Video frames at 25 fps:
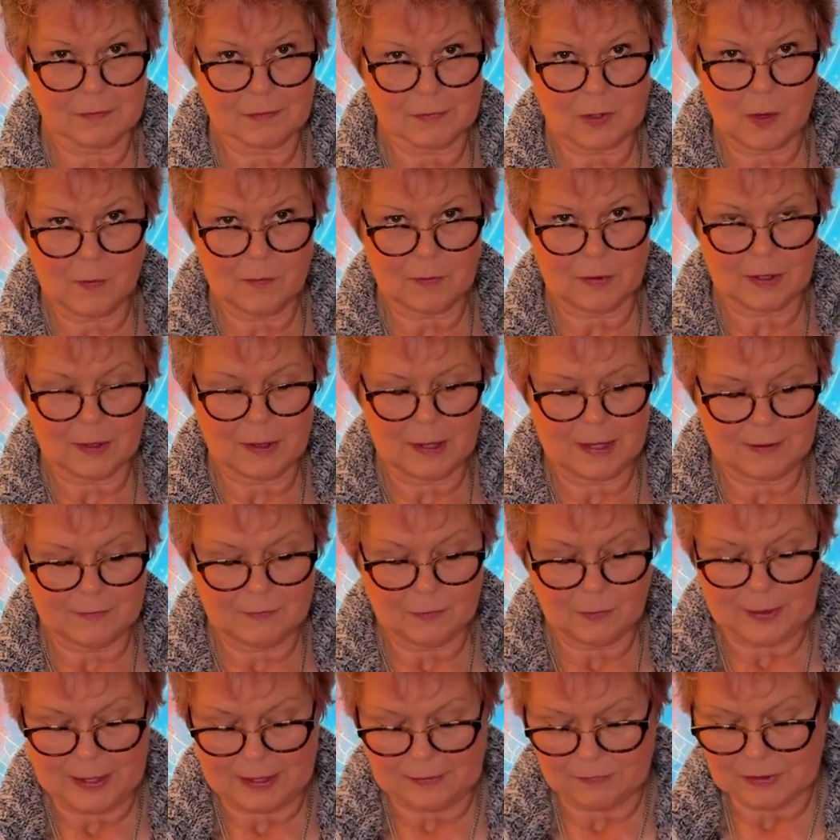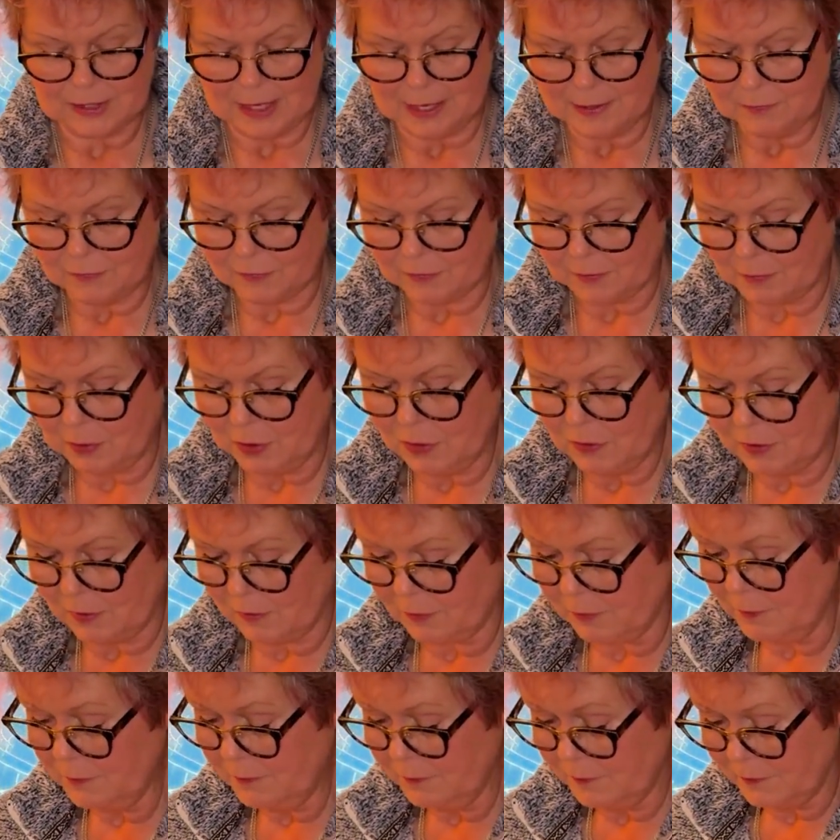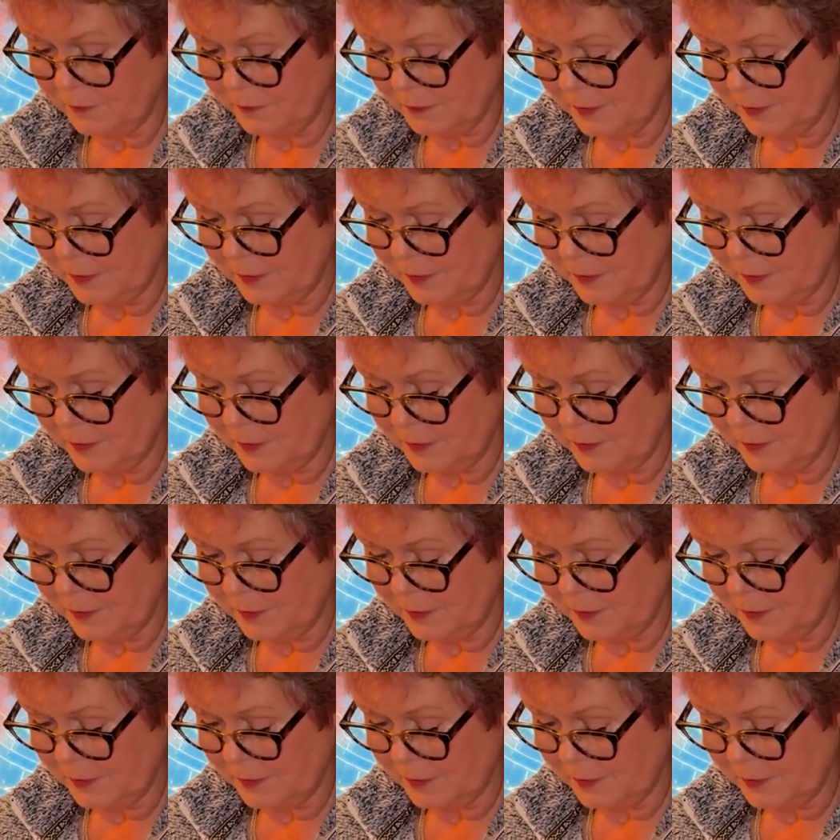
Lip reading: Hopefully we have time for both of them.